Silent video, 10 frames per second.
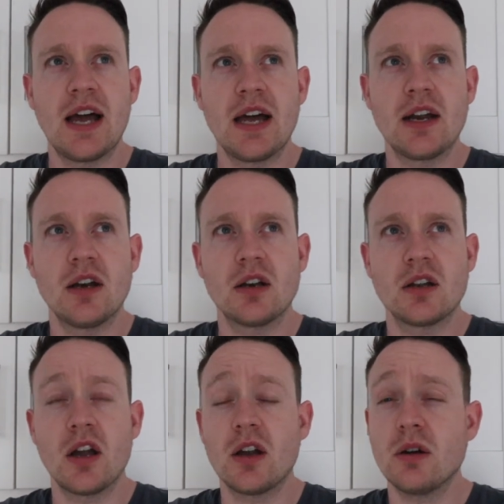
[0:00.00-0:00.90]
And
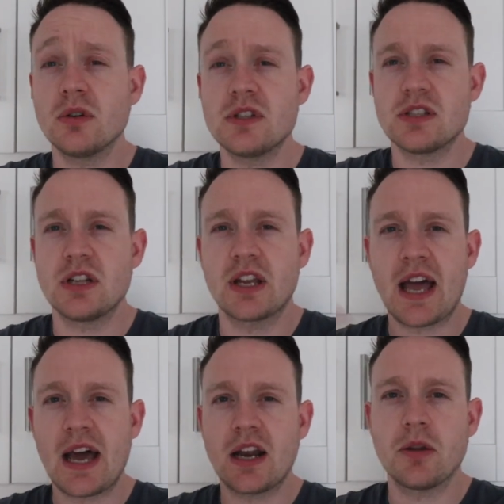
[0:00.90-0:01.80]
I always like
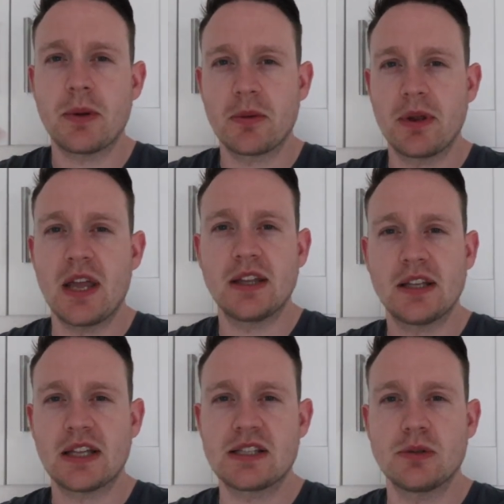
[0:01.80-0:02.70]
had it in the back of my head
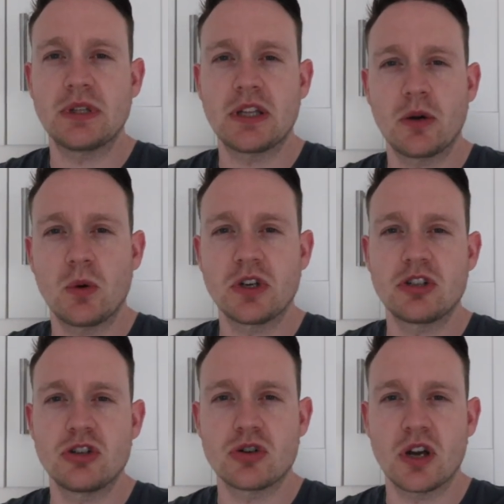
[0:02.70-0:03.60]
that that's something that I
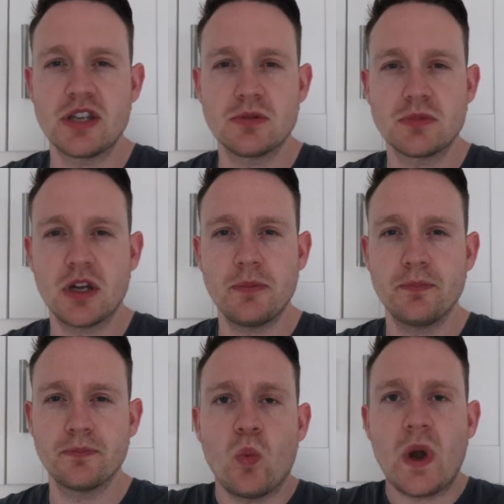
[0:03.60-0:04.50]
wanted to try
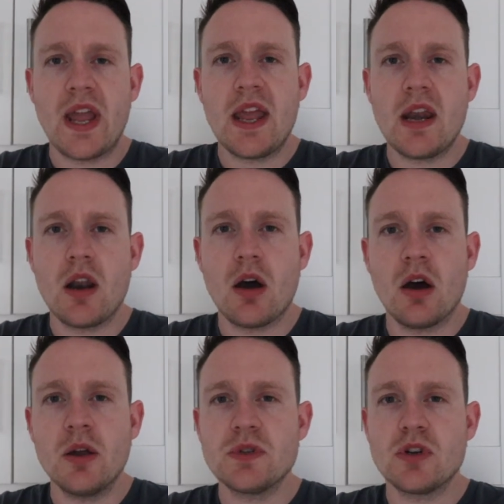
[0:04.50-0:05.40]
sometime. When
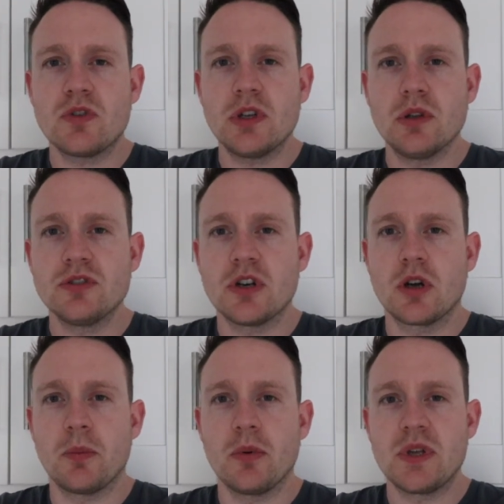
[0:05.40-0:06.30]
I was over in London a
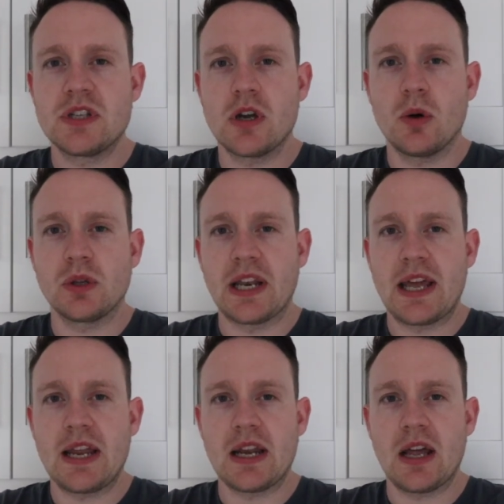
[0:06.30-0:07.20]
couple of weeks ago with
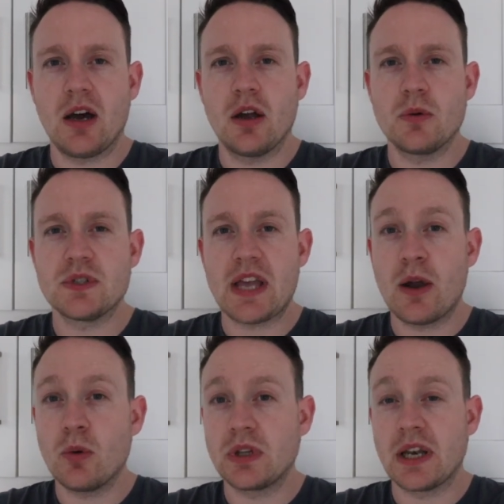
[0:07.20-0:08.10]
Elaine, I was
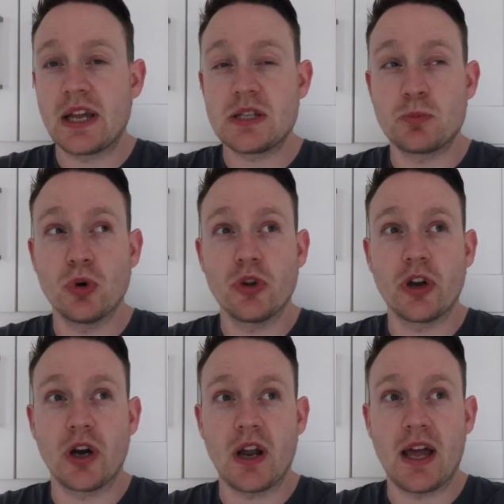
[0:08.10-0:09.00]
out with Elaine's
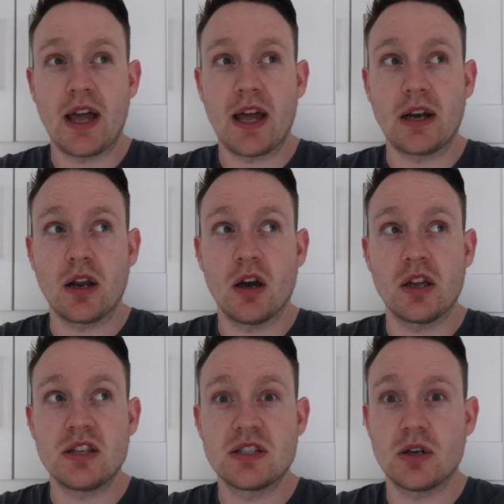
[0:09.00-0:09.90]
brother and
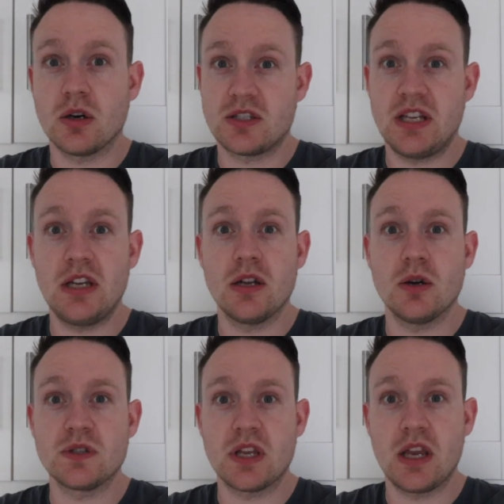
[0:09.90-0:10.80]
I saw
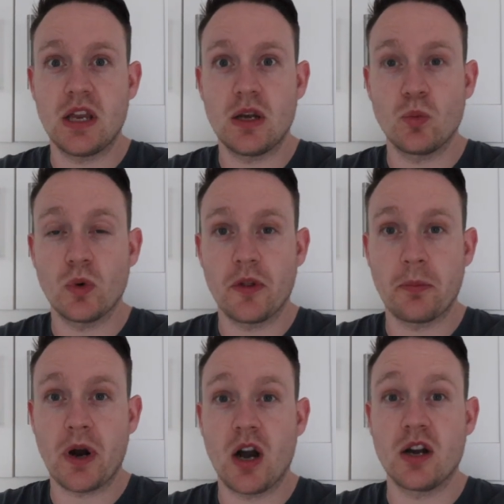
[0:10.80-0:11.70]
Tito's in one of the
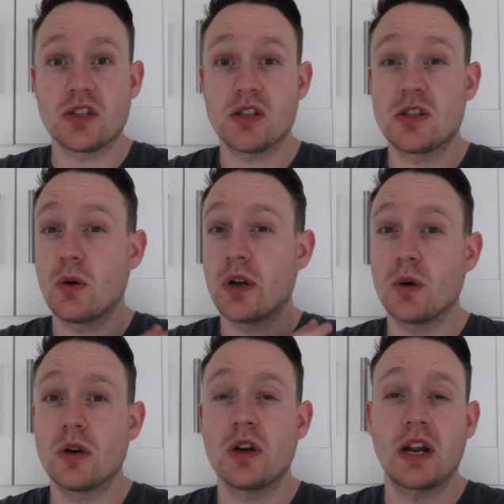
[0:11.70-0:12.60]
bars. So I
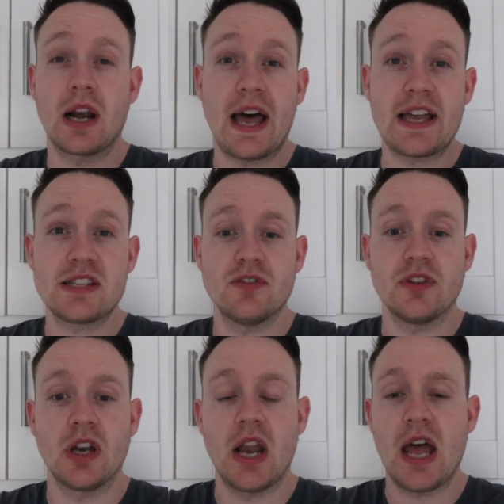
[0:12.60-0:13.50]
ordered a glass of
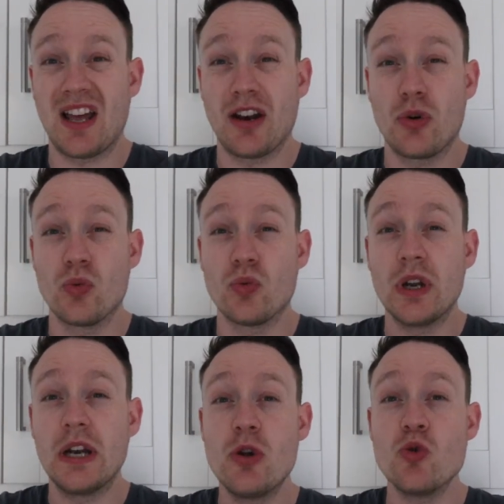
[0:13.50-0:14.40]
it and I
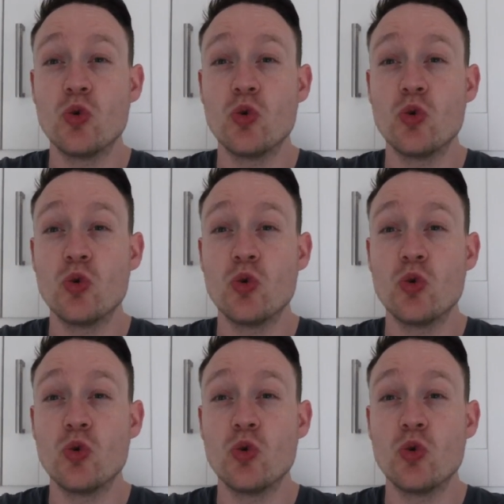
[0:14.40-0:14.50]
really,